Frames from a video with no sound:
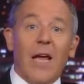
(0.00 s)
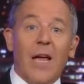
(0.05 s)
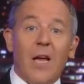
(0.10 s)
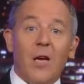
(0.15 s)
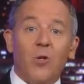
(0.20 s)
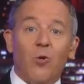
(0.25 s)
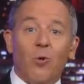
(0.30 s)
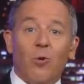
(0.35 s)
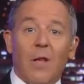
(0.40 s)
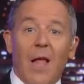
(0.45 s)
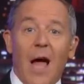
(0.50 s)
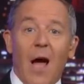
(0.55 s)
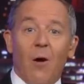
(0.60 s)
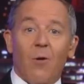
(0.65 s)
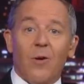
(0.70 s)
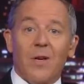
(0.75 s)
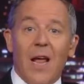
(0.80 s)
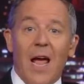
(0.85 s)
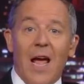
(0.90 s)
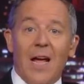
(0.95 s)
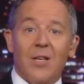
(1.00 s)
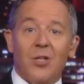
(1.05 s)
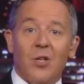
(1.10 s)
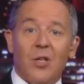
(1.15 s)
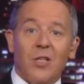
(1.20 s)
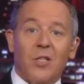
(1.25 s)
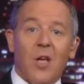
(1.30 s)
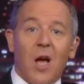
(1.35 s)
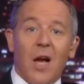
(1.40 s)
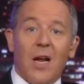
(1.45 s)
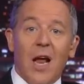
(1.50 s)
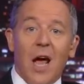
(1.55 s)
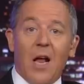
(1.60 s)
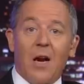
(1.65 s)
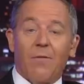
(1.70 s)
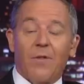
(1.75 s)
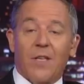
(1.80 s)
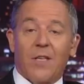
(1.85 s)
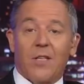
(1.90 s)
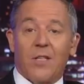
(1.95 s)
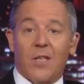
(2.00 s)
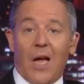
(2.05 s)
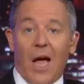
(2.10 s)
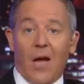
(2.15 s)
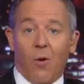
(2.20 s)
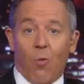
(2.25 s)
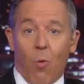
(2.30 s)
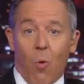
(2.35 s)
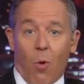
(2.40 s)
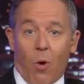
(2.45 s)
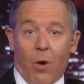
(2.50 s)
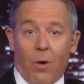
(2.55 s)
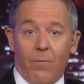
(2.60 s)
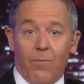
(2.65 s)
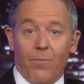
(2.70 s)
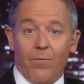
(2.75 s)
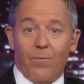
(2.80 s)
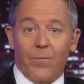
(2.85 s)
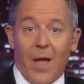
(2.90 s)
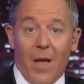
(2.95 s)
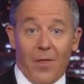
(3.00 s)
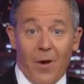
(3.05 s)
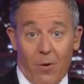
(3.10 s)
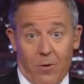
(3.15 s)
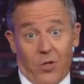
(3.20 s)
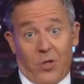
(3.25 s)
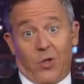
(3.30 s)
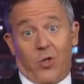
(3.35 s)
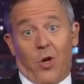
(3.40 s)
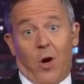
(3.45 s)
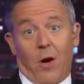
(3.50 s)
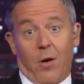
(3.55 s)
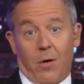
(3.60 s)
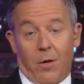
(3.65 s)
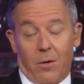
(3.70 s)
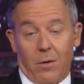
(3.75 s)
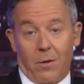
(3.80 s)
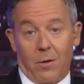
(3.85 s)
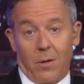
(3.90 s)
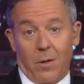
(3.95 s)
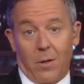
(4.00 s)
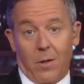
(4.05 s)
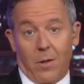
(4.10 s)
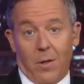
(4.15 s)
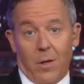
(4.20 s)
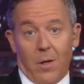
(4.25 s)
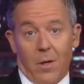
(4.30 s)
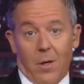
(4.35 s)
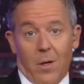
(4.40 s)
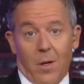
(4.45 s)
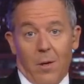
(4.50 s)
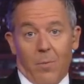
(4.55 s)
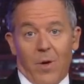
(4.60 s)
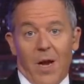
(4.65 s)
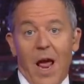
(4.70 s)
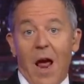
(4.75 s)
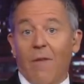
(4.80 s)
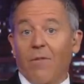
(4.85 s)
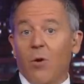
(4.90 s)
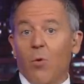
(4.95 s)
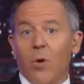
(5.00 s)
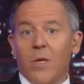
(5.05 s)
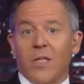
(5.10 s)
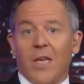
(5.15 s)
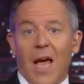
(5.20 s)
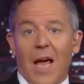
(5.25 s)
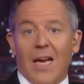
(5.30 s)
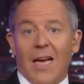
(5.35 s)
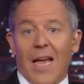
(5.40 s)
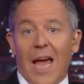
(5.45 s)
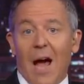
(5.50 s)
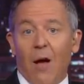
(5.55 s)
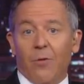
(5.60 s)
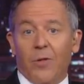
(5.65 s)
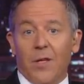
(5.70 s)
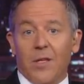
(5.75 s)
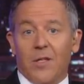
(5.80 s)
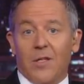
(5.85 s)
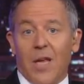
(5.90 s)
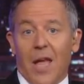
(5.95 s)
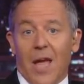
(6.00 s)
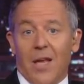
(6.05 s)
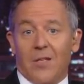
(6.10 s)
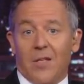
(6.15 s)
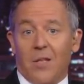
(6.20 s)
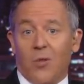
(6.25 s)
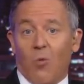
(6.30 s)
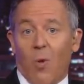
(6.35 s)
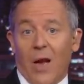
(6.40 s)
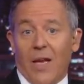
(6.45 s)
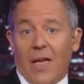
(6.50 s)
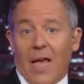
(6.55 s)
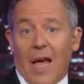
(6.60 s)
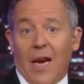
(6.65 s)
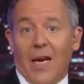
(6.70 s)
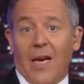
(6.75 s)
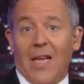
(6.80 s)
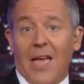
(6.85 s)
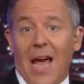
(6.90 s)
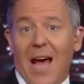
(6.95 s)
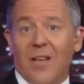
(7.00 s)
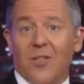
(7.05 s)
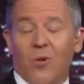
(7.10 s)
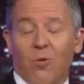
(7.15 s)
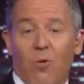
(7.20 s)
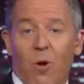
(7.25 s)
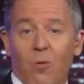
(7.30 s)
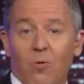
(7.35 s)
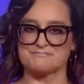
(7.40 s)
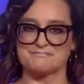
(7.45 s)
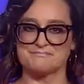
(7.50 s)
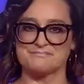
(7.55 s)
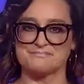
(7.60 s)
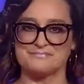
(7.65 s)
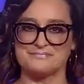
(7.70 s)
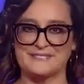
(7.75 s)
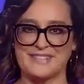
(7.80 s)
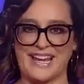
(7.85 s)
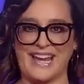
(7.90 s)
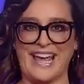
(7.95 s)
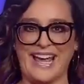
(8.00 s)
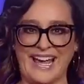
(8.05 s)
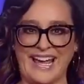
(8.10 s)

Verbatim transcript: Andrew Loudon had just got out of a psych ward. Now, there's a shocker. But everyone's getting out these days. It's why Kennedy has her own show.